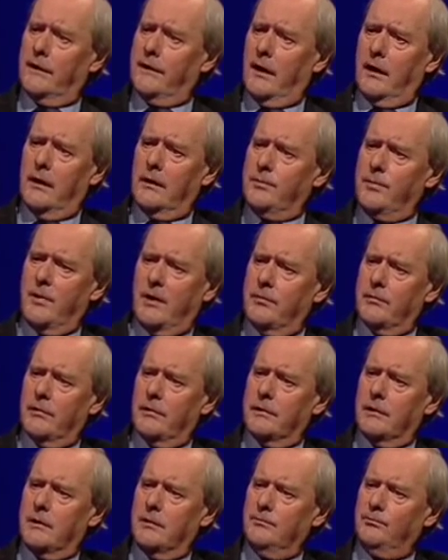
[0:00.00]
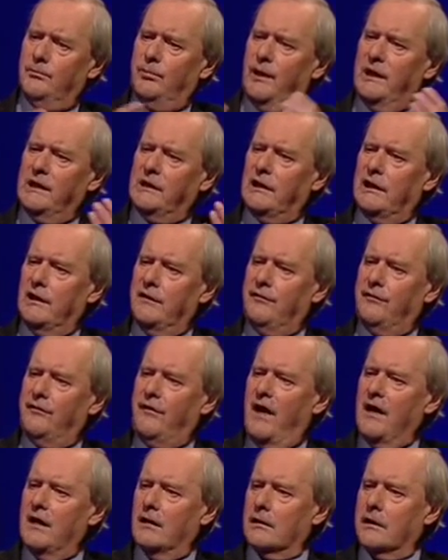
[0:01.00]
But they're the people that completely
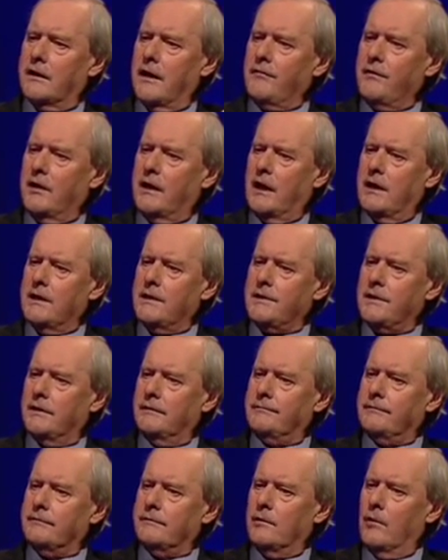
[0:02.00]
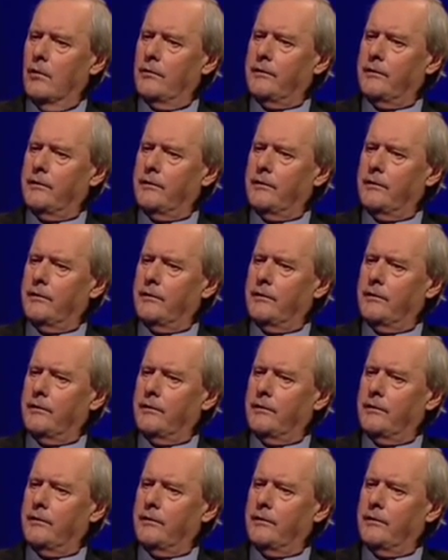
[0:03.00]
failed in the case of